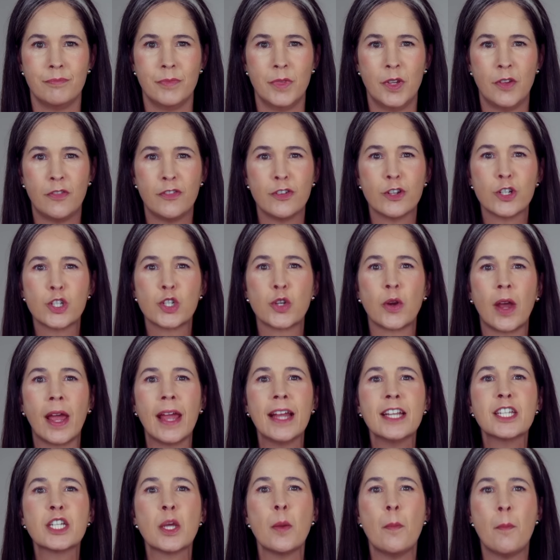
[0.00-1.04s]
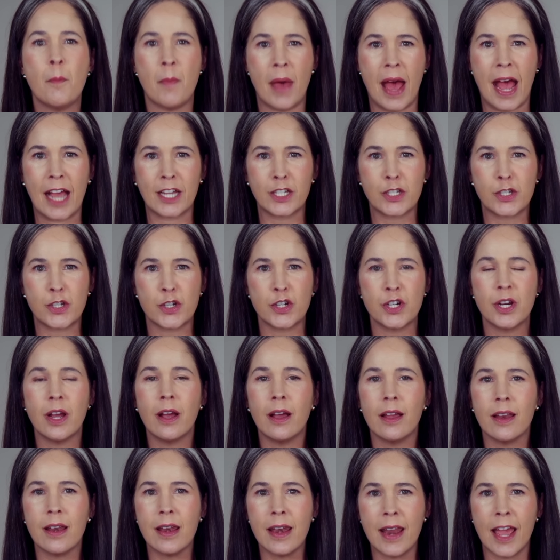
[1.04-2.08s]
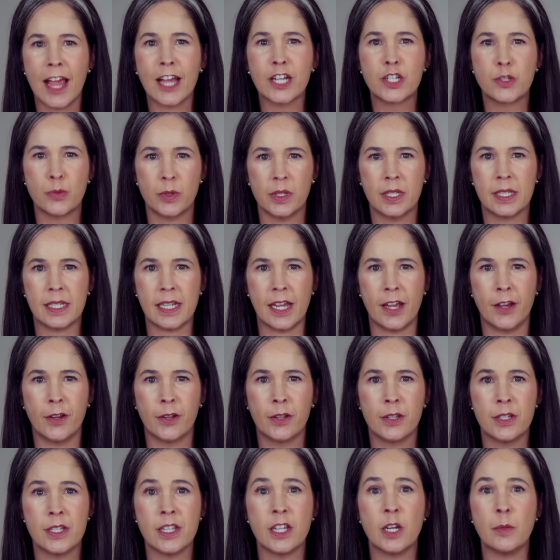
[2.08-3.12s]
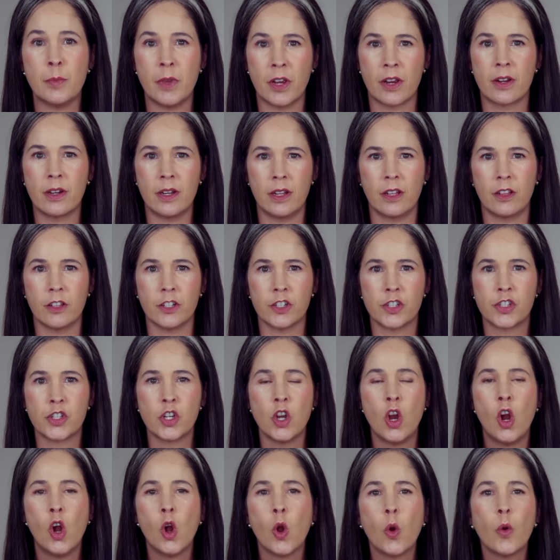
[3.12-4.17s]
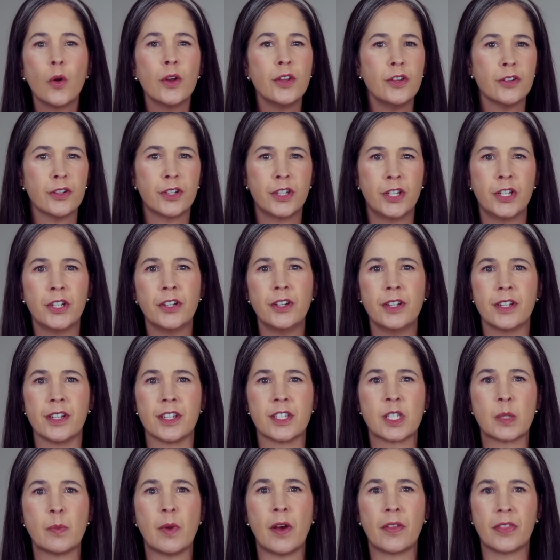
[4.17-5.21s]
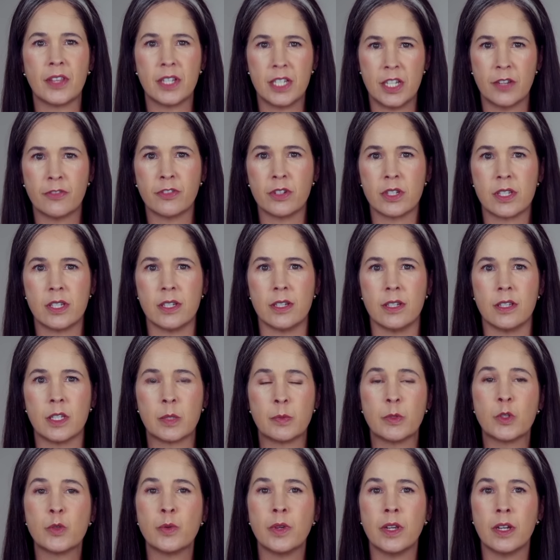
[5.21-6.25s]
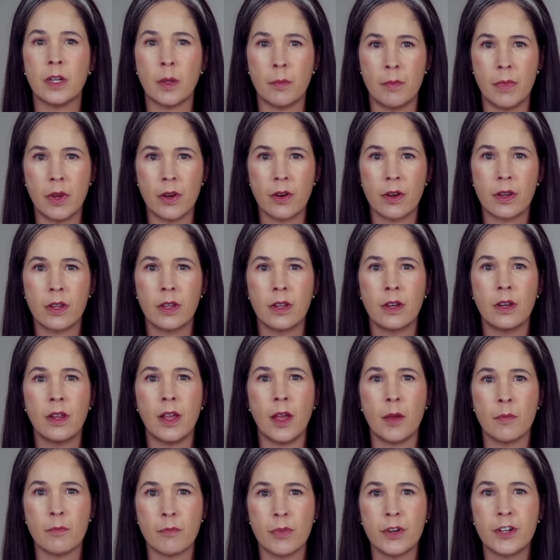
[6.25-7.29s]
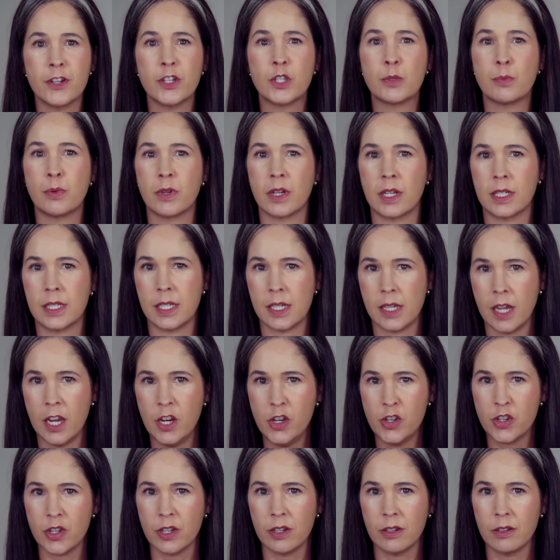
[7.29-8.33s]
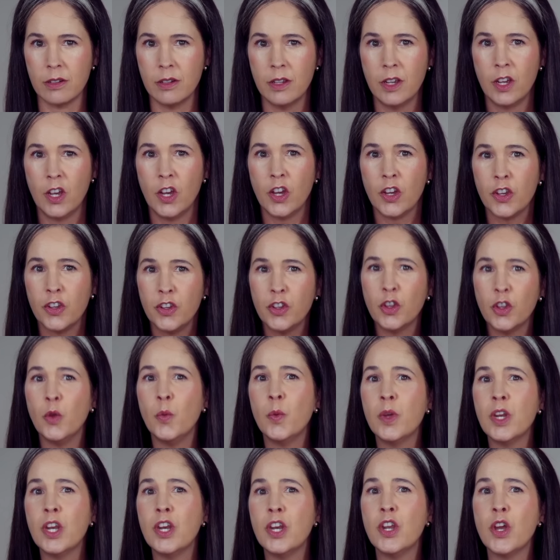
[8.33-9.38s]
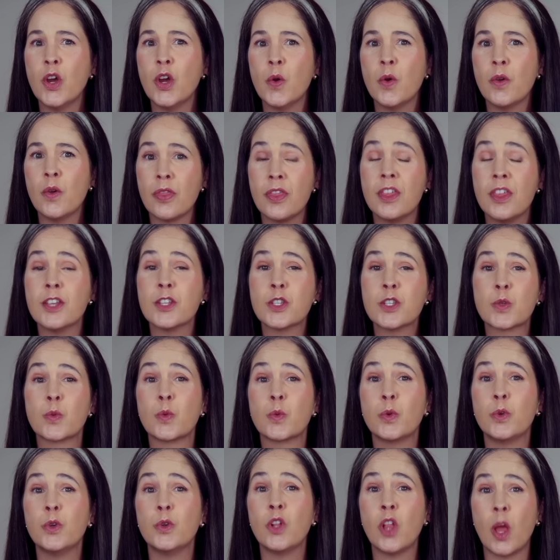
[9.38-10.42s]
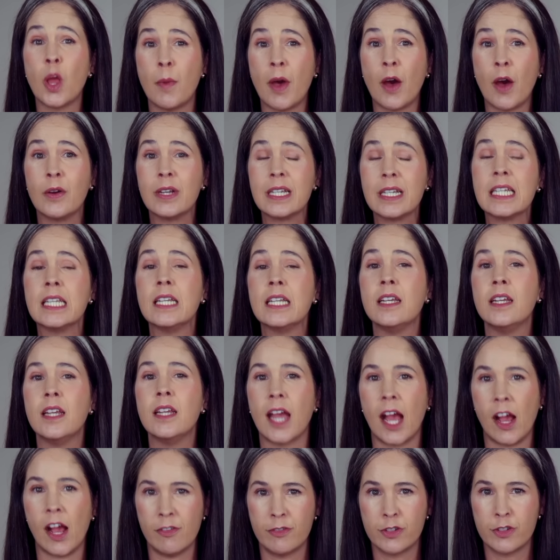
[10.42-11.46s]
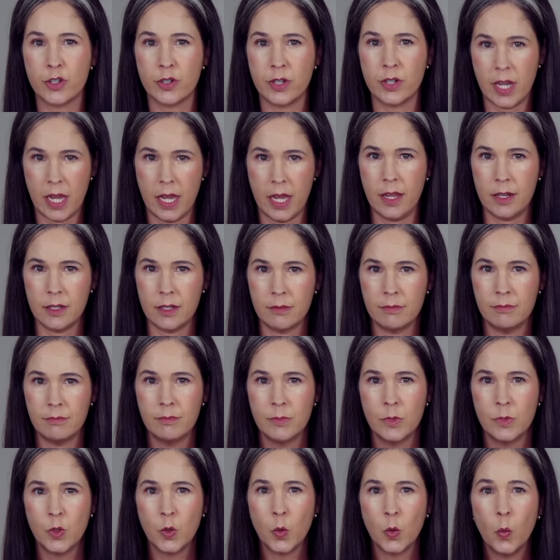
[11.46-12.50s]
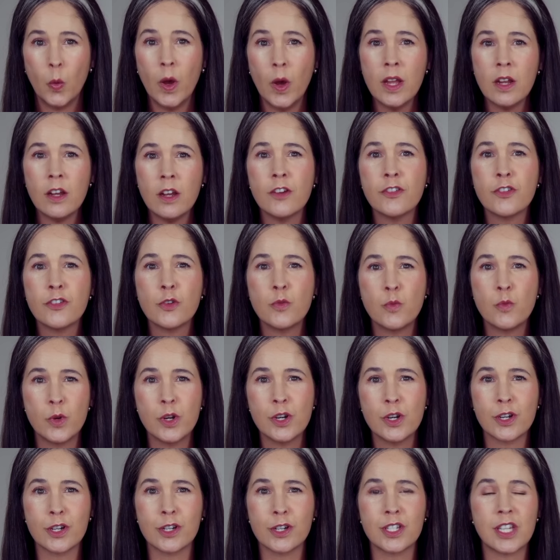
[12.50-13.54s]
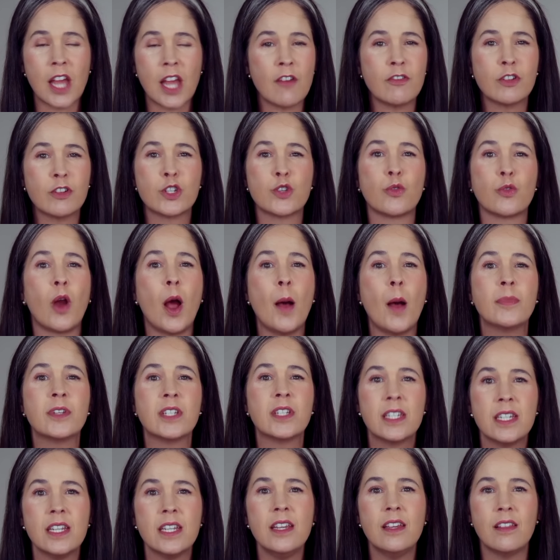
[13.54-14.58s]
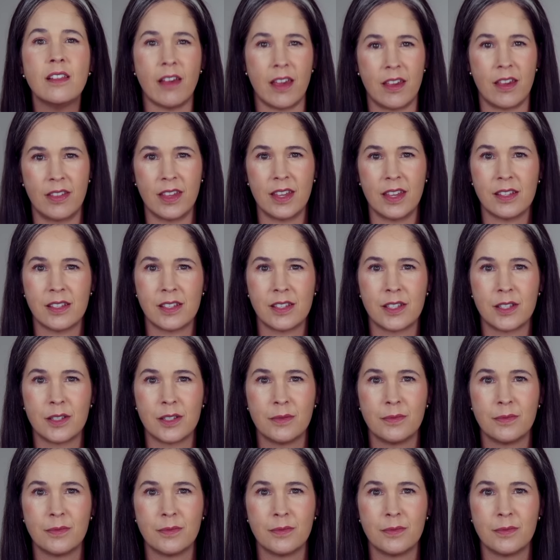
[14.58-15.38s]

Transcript: If you're trying to master a natural sound in American English, or you're curious about the differences between American and British pronunciation, you'll want to know this rule about T after N. What other words have a dropped T like this?